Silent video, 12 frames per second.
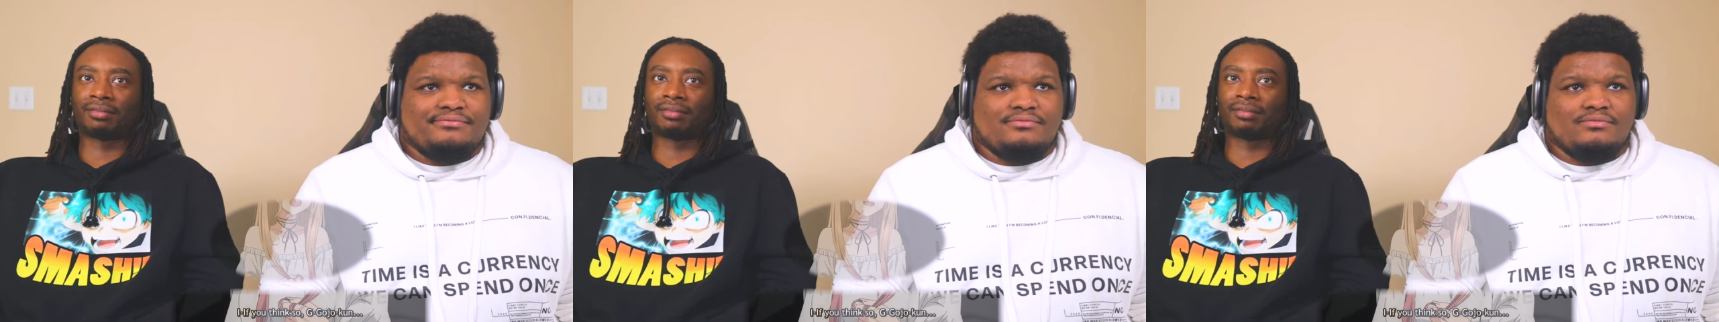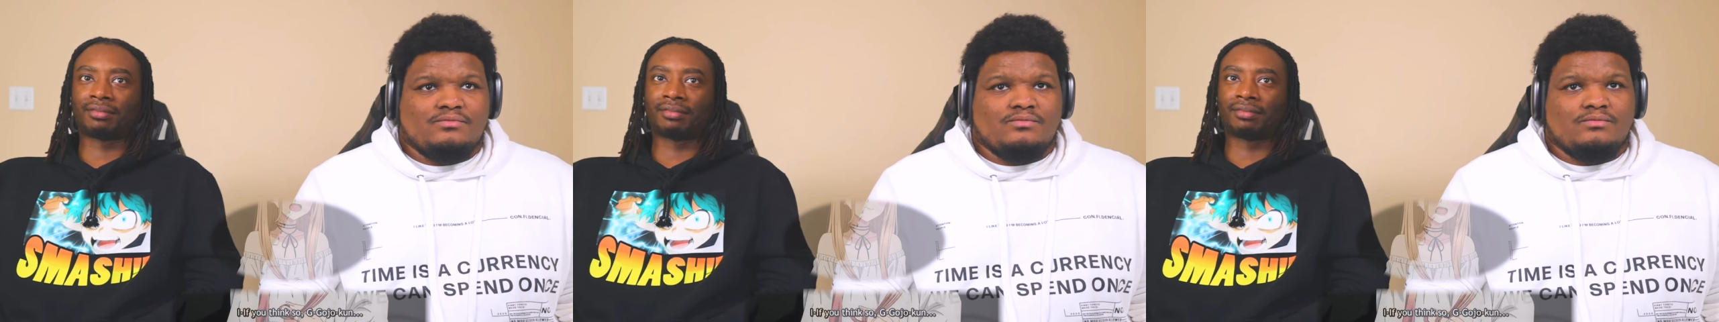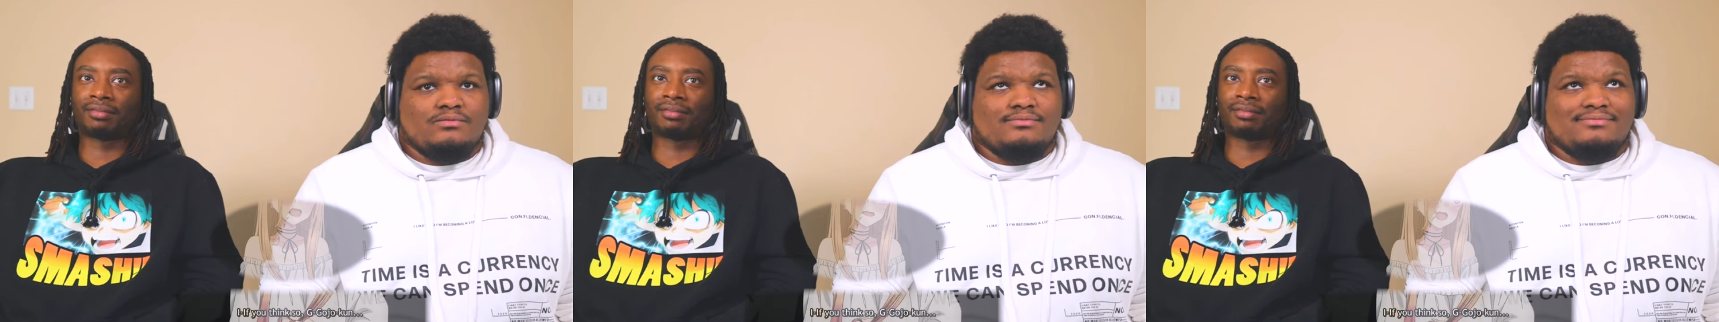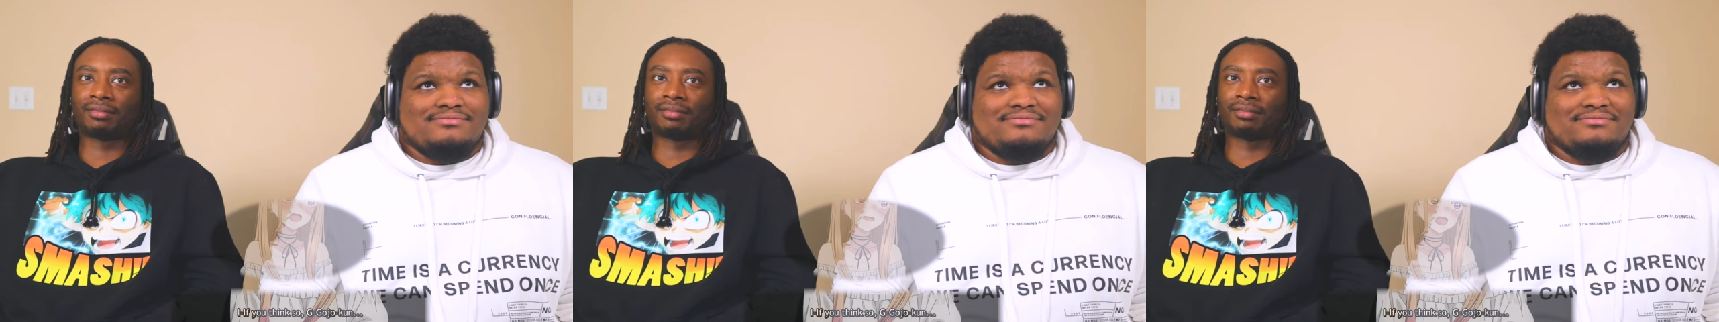
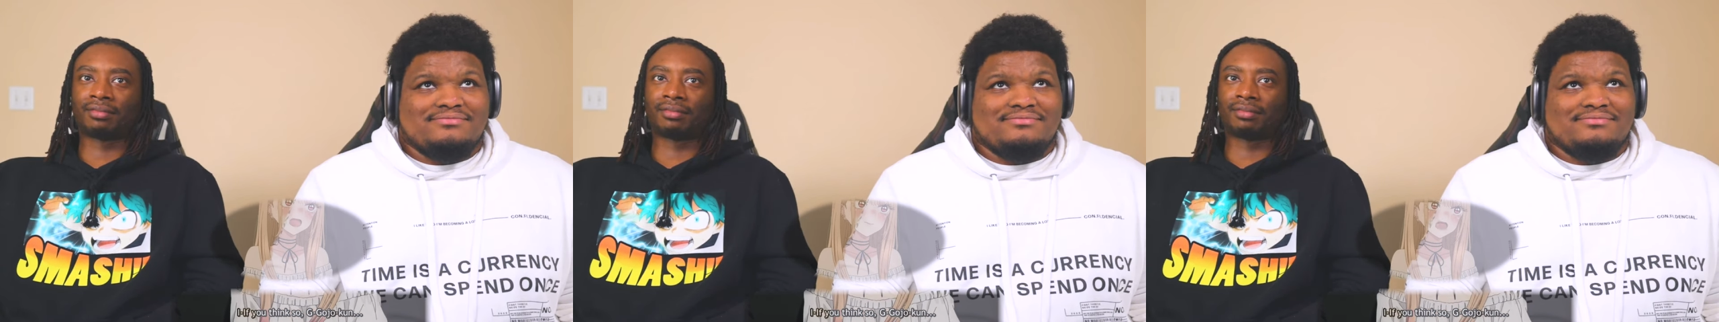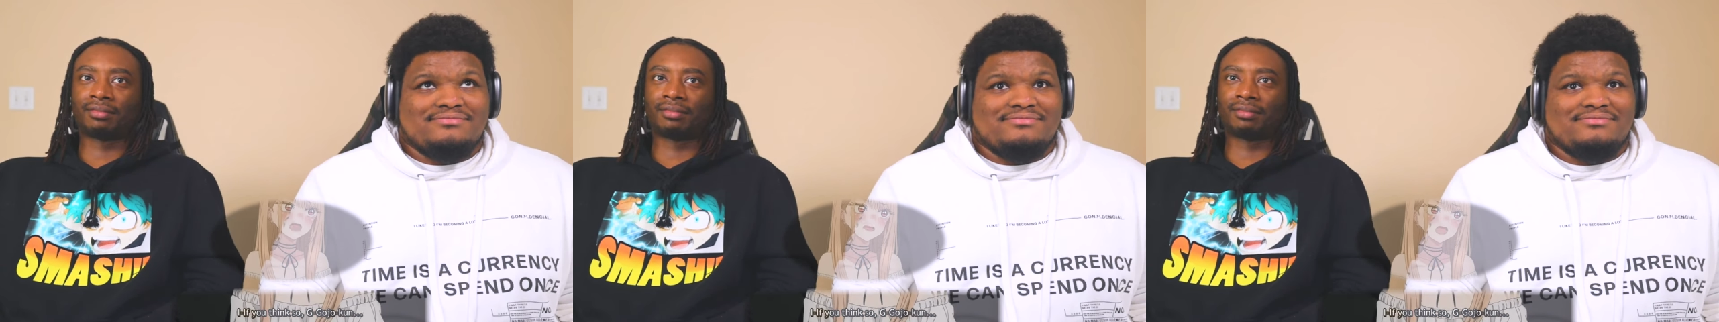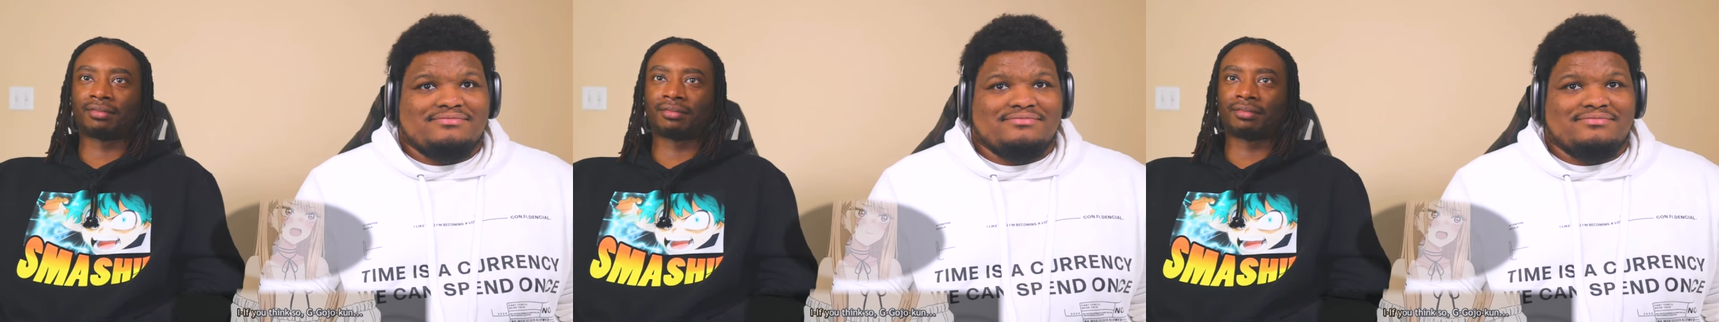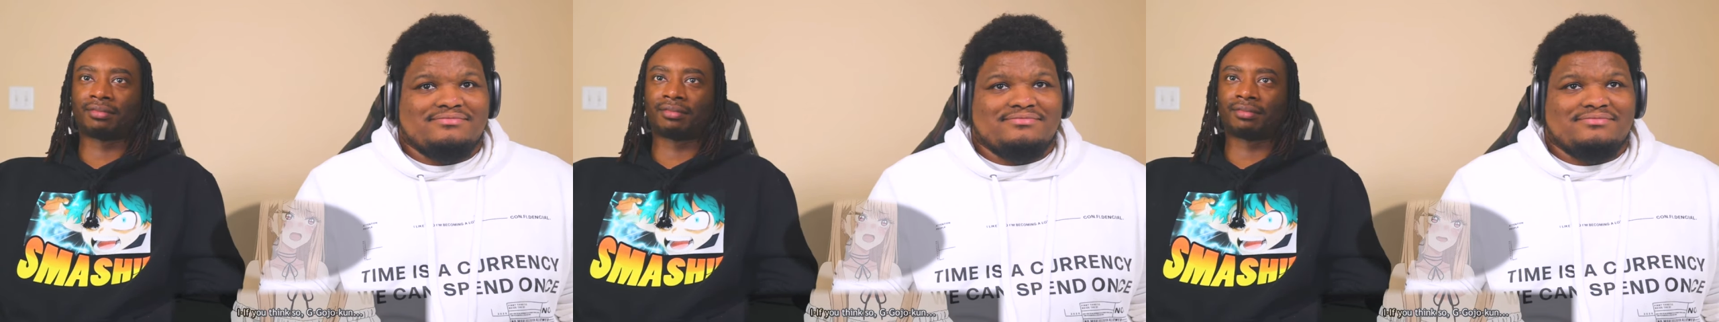
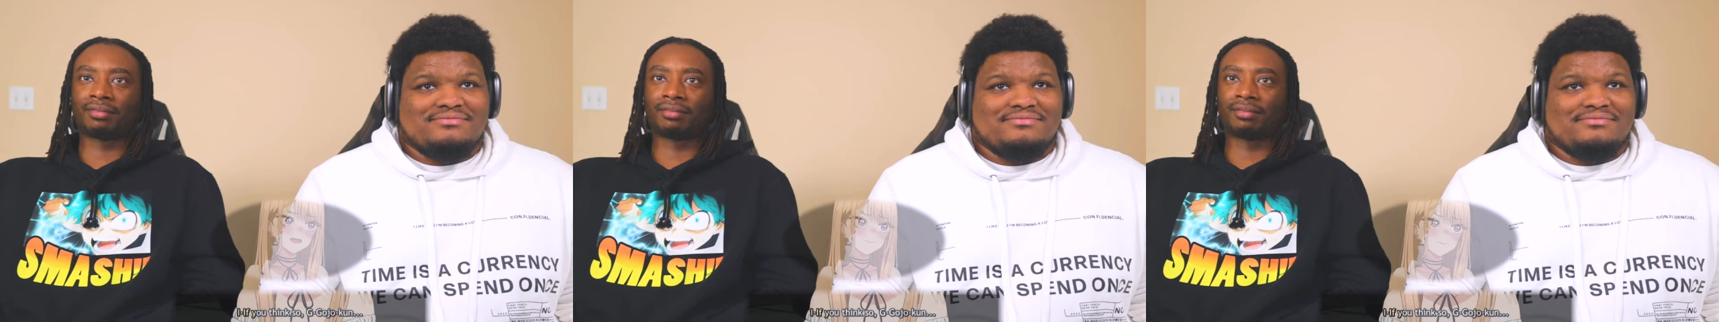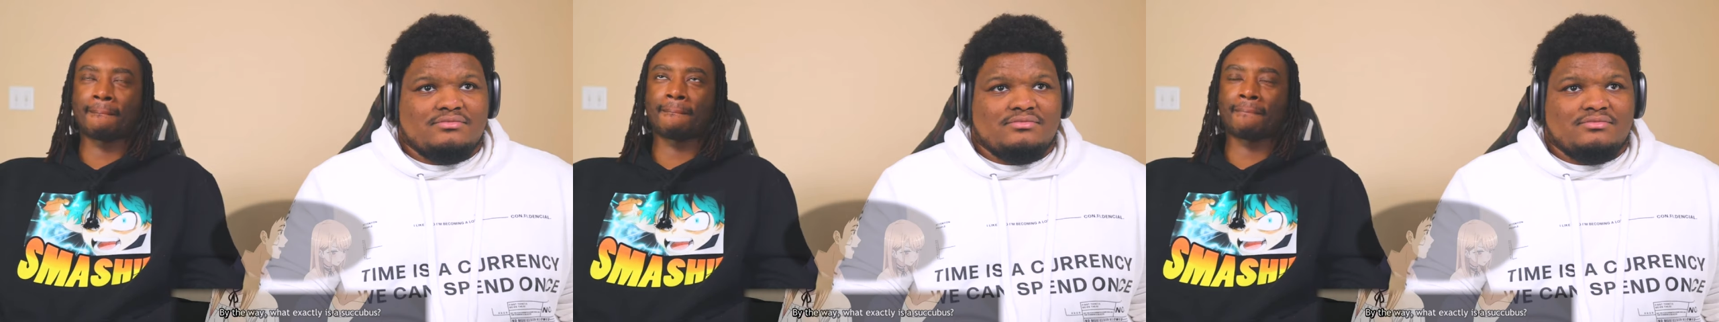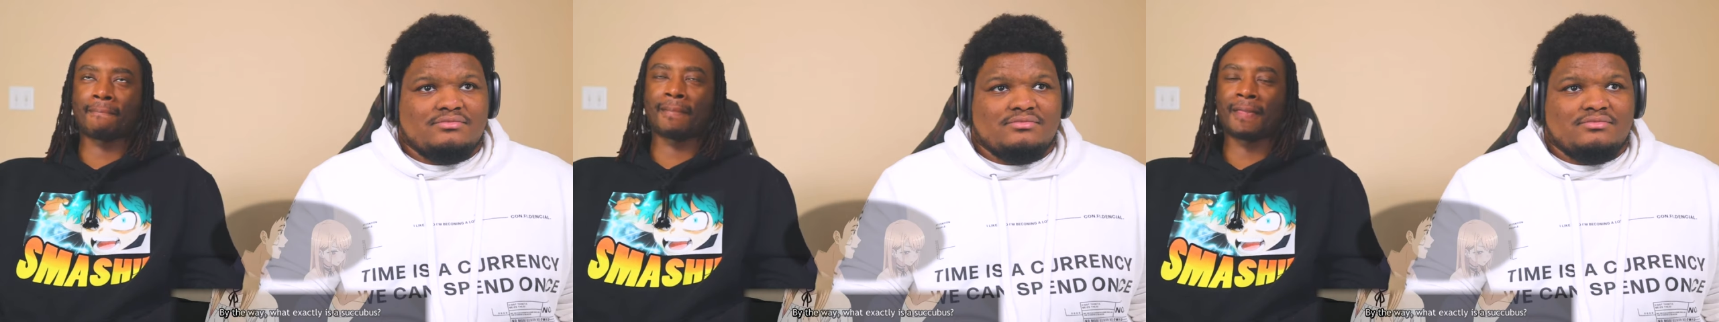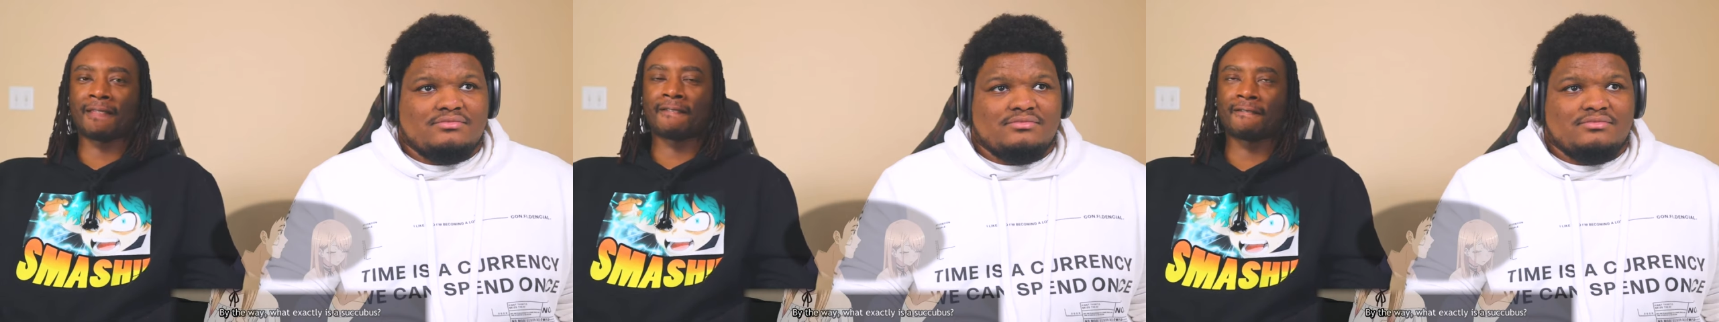
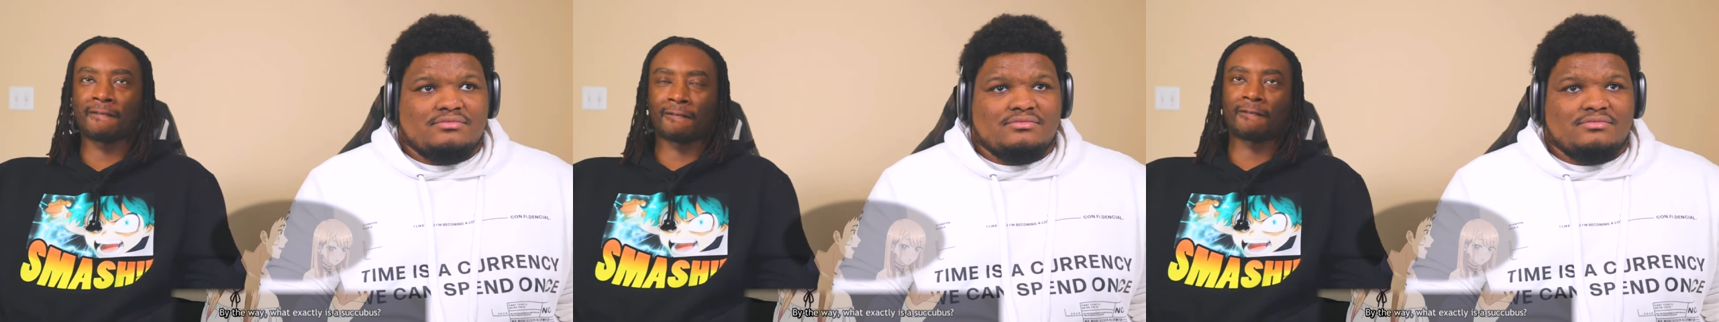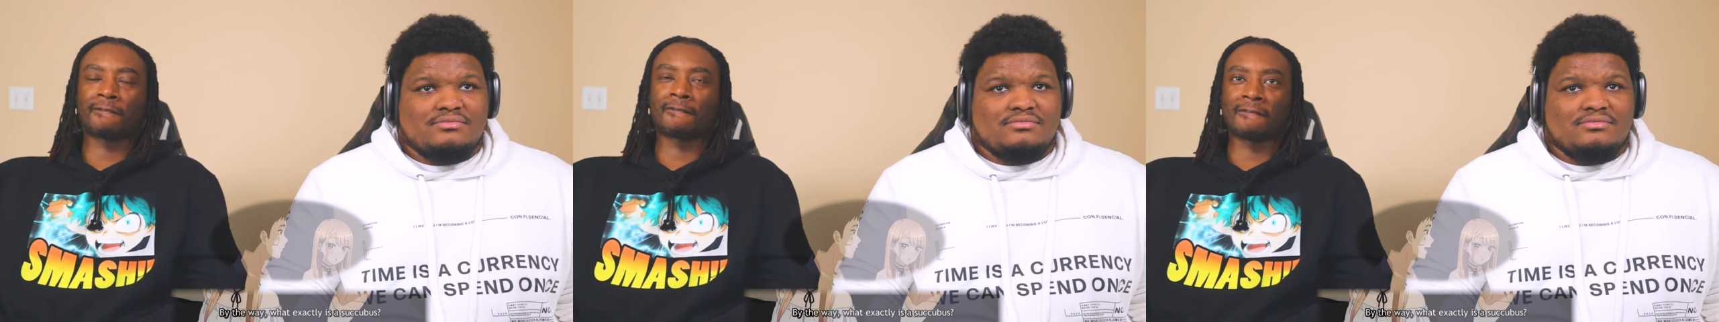Nobody speaks.